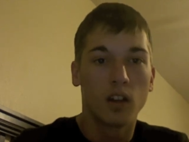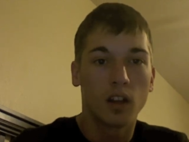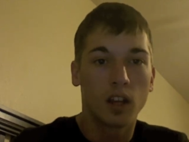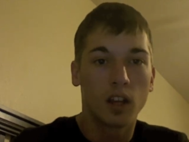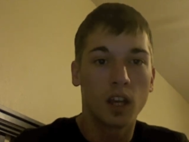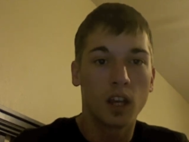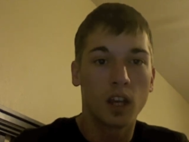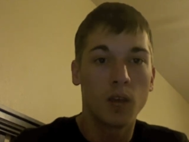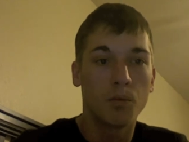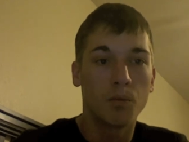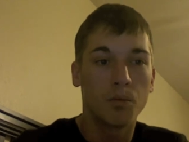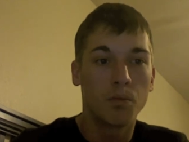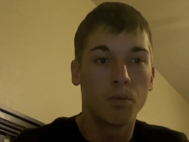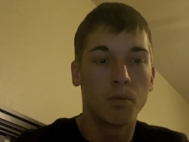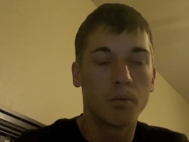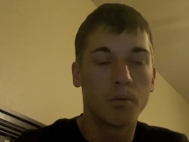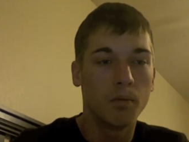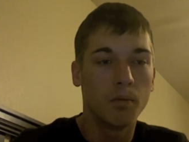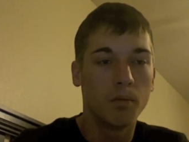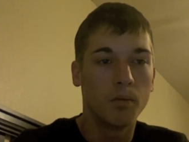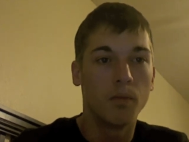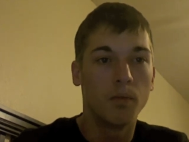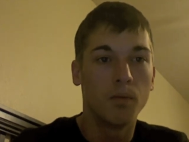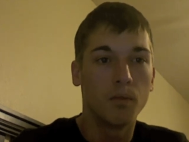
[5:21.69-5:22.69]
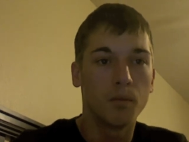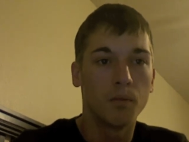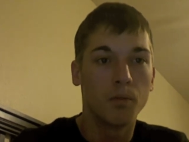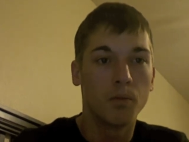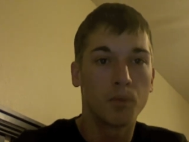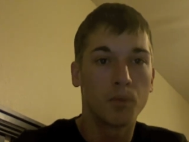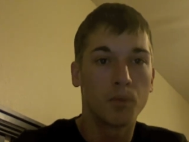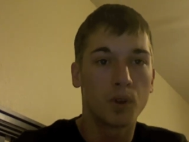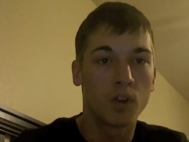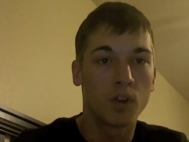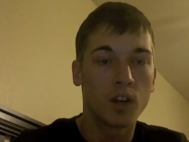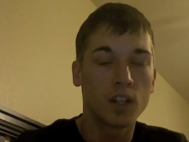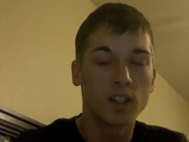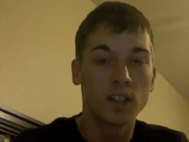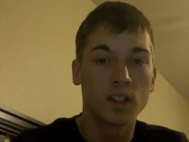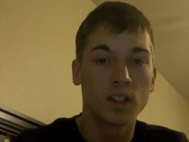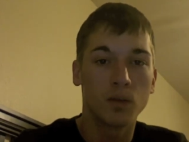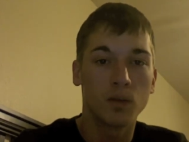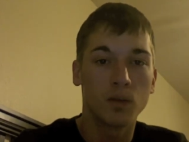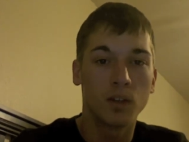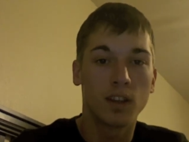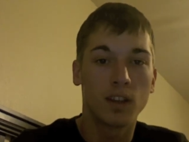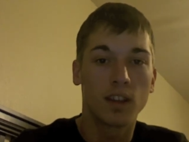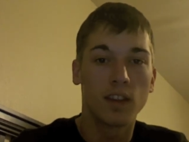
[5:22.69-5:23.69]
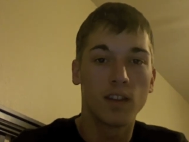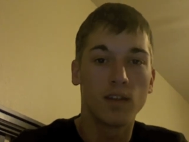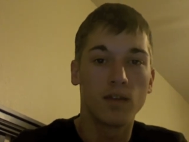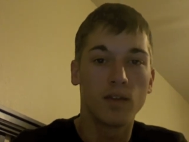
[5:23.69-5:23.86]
keep progressing with.